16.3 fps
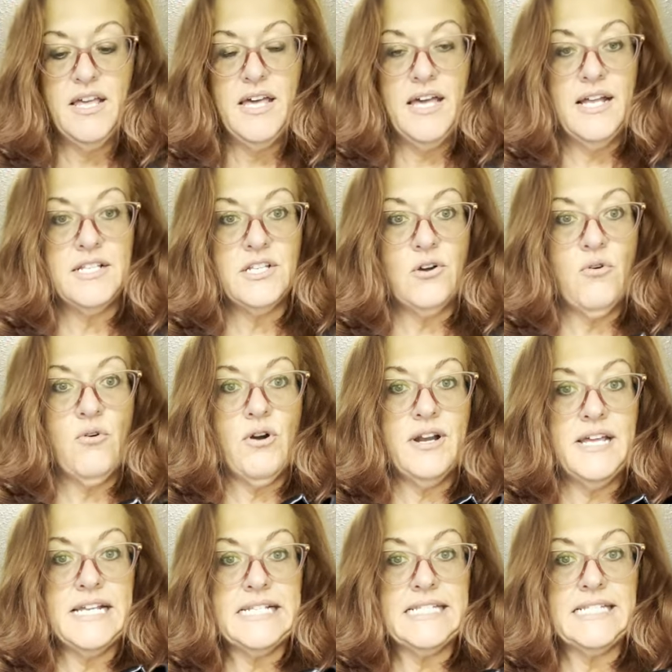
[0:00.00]
It's
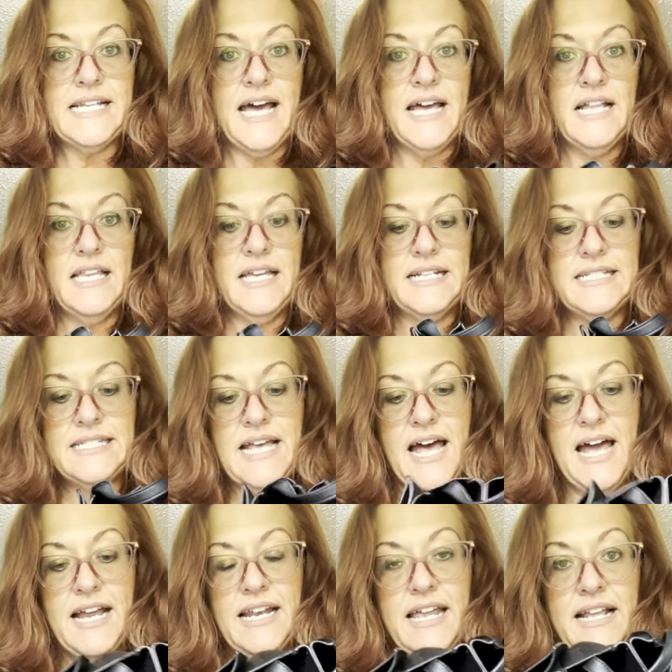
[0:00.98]
accordion style
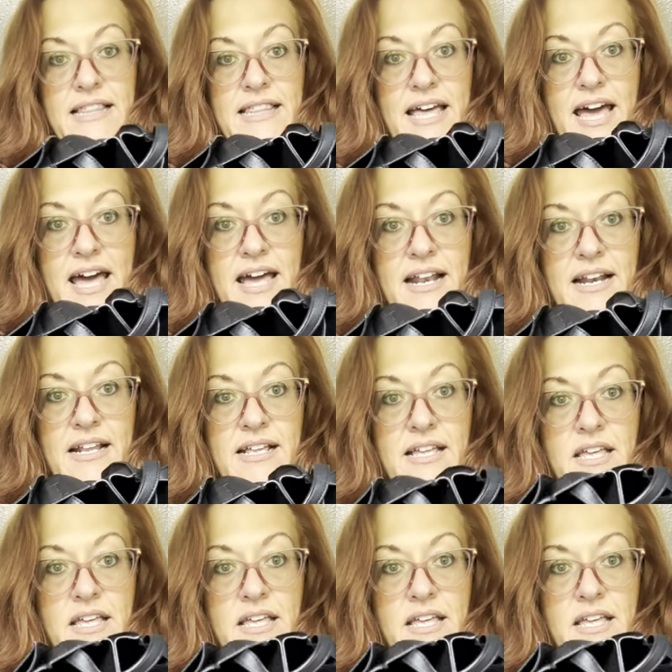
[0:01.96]
inside like that.